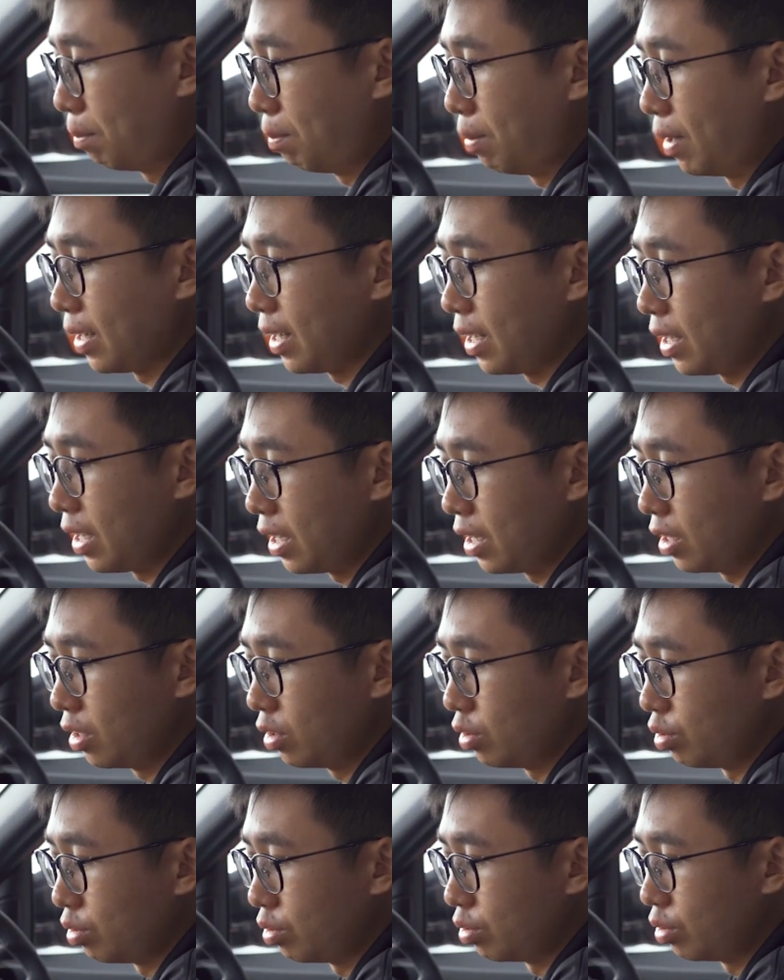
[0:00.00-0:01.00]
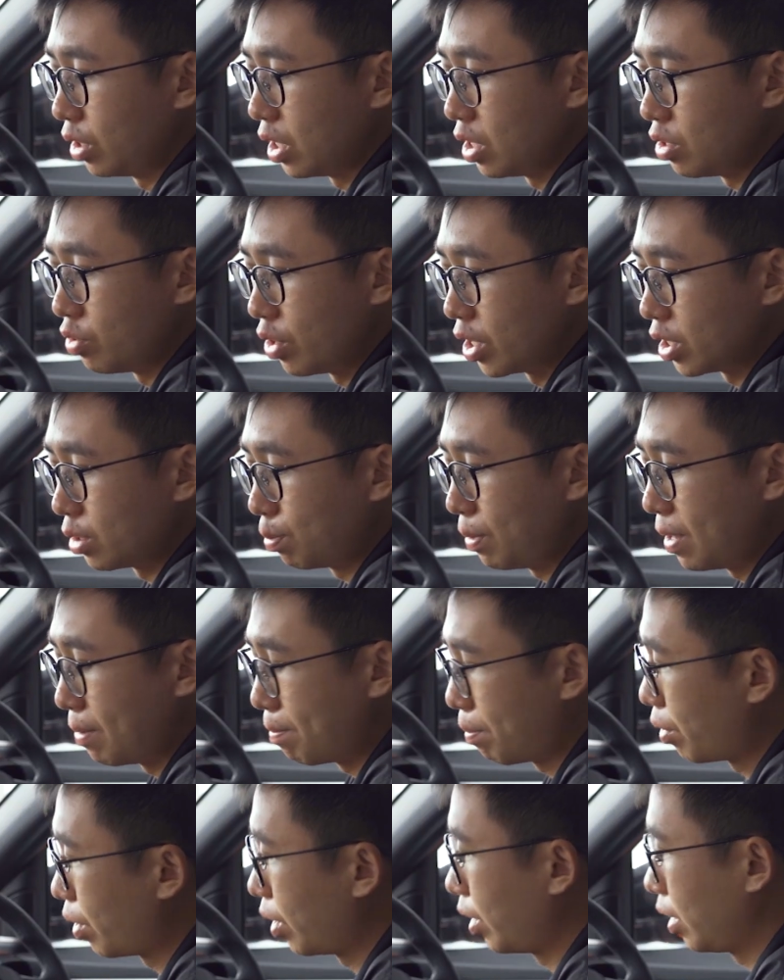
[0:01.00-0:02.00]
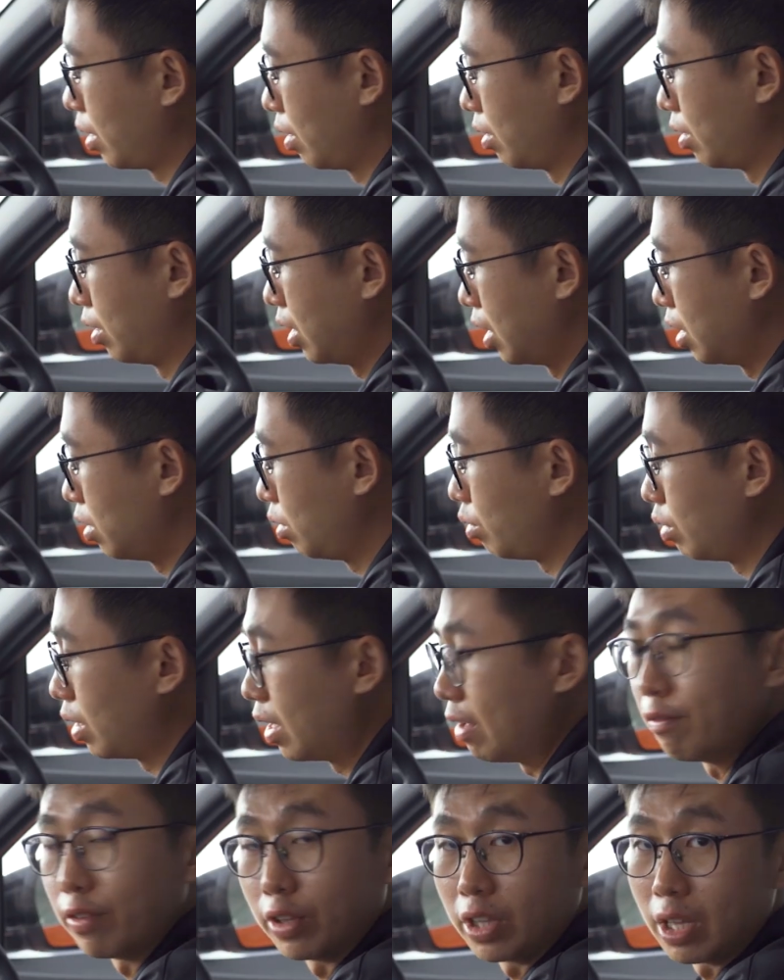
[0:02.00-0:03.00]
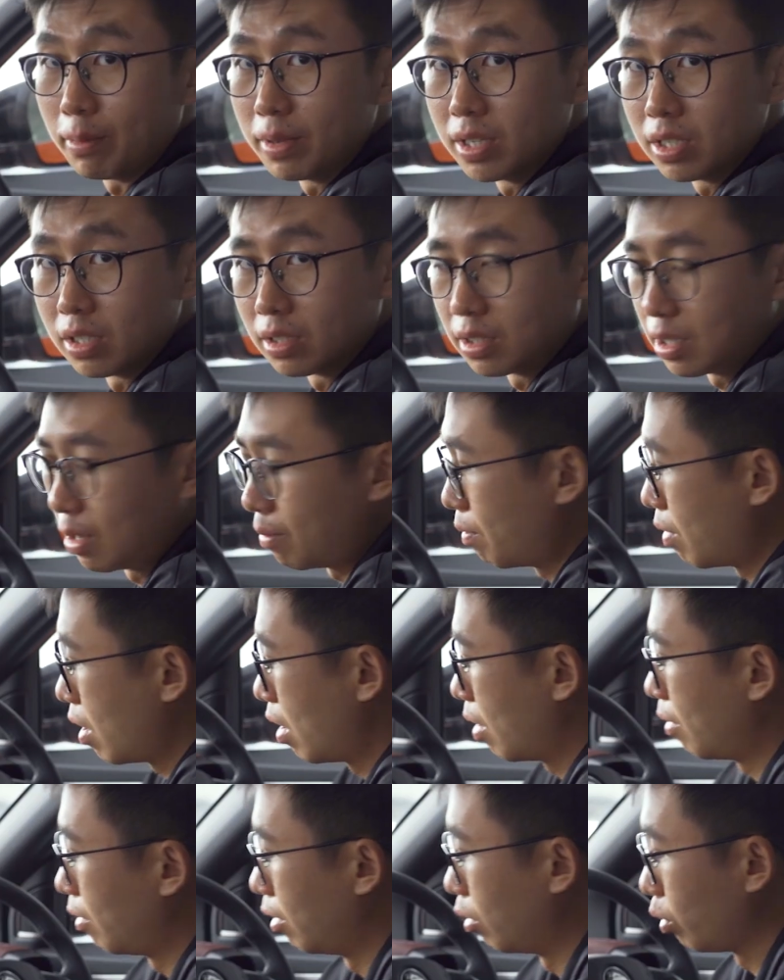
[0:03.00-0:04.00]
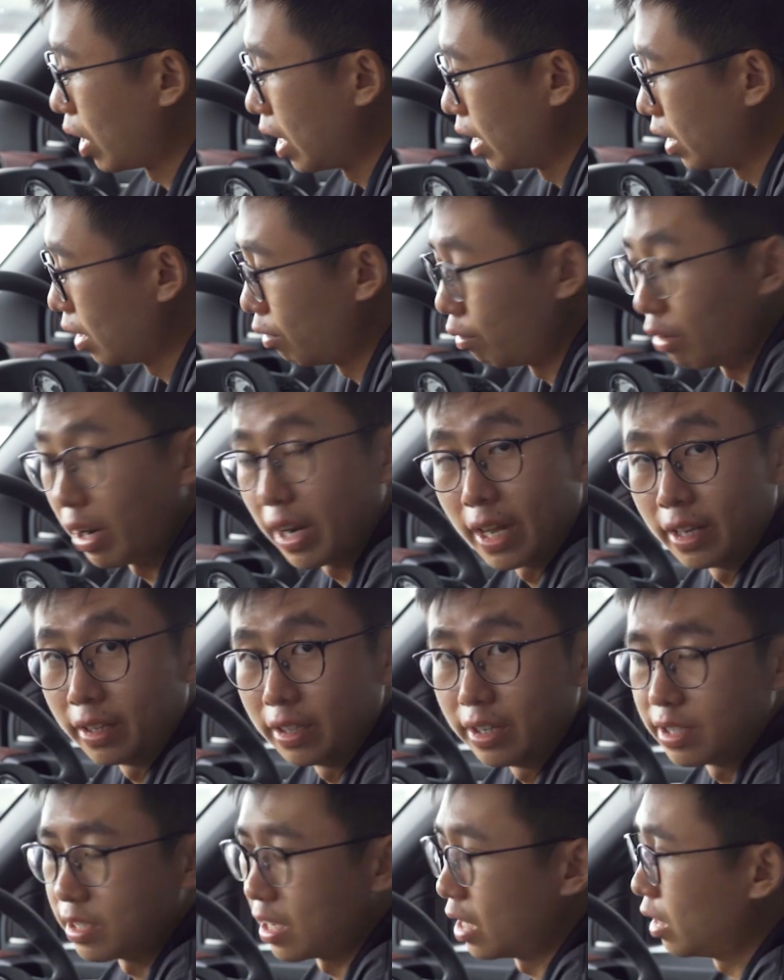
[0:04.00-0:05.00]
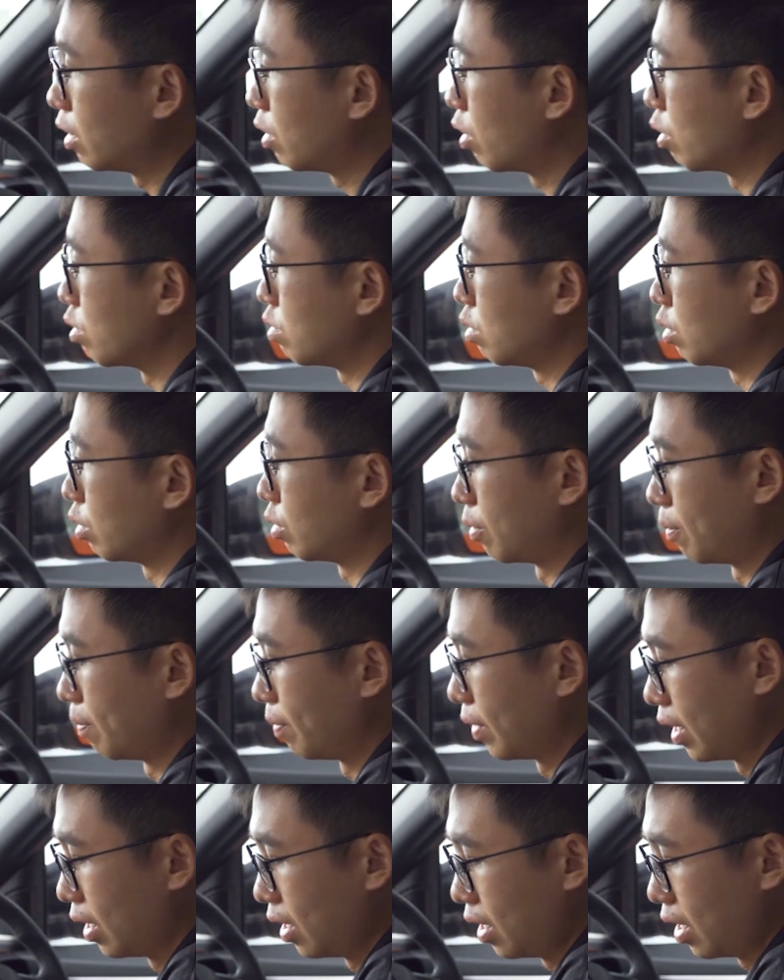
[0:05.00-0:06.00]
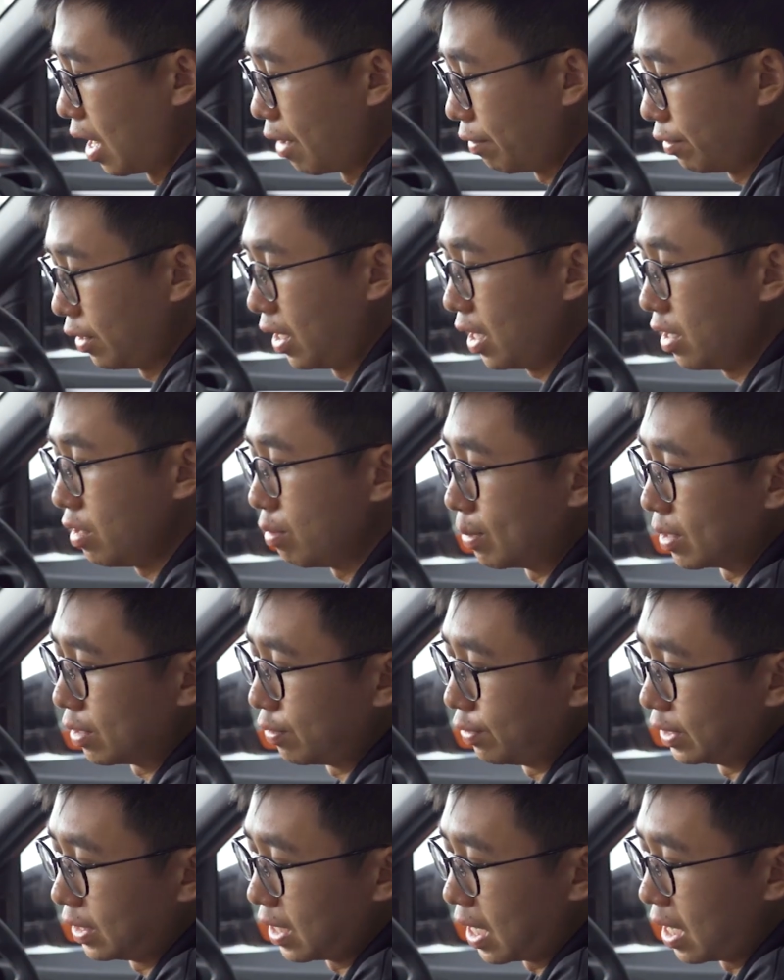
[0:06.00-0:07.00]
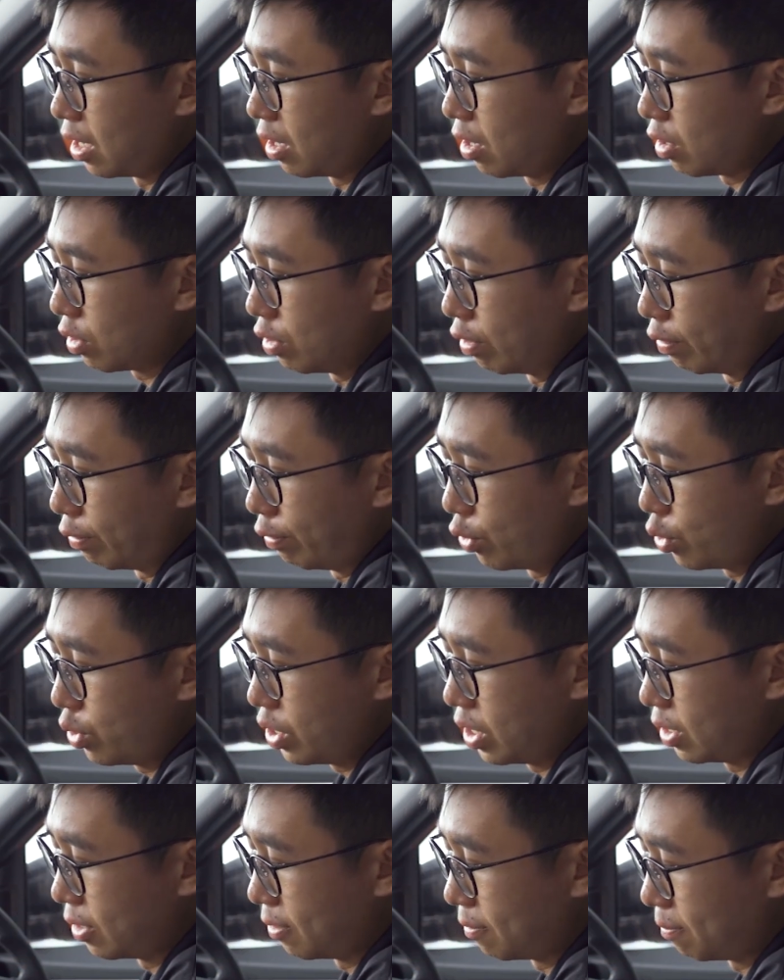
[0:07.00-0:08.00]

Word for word: plugging into the U S B port into the infotainment system located right under the center console. After that, you must first unlock your phone.